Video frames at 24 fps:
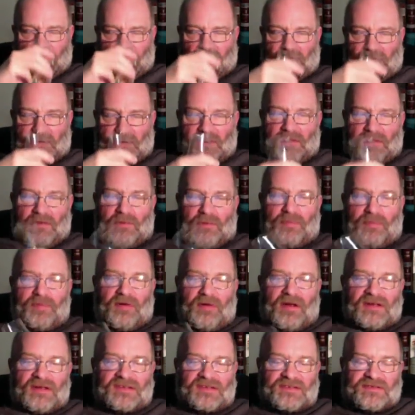a low
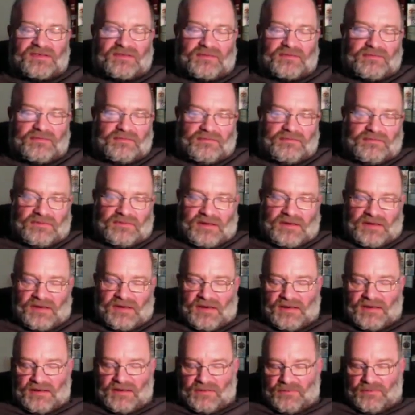price
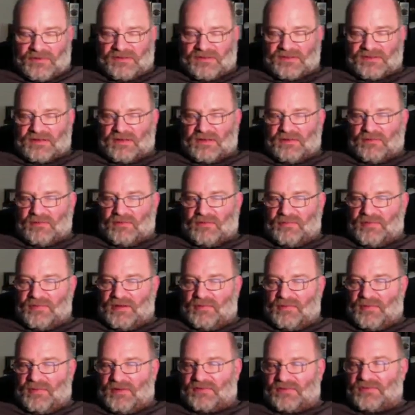Canadian whiskey will be
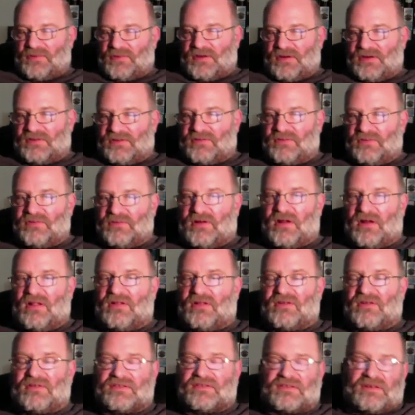about
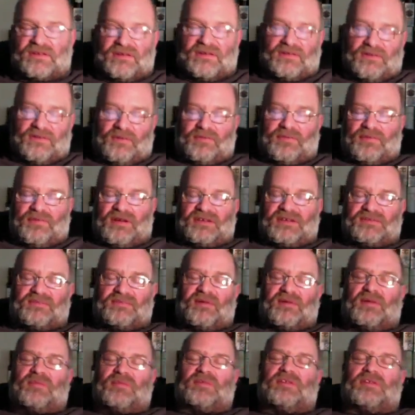$22 and a low price
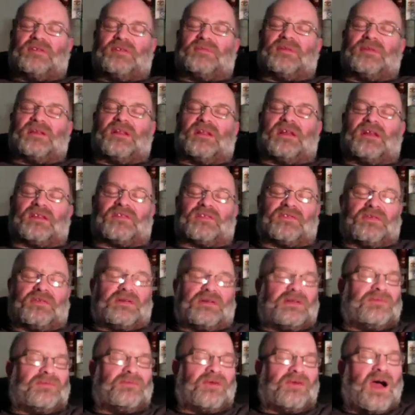bourbon will be like
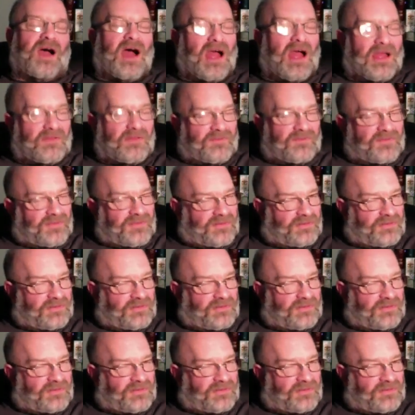35.